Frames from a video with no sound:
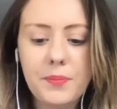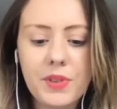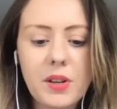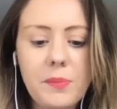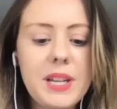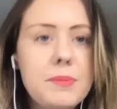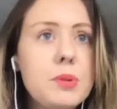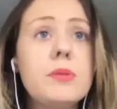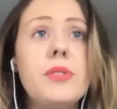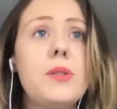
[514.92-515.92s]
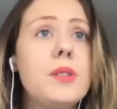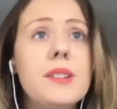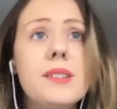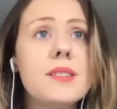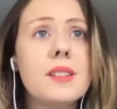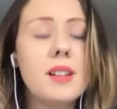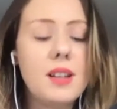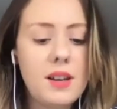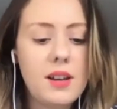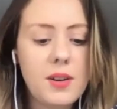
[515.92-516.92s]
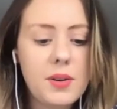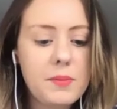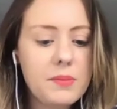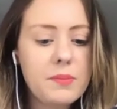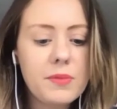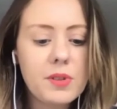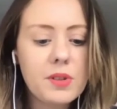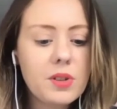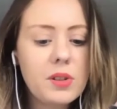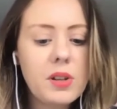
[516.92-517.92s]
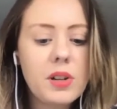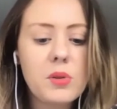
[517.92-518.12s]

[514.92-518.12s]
people focused, you know,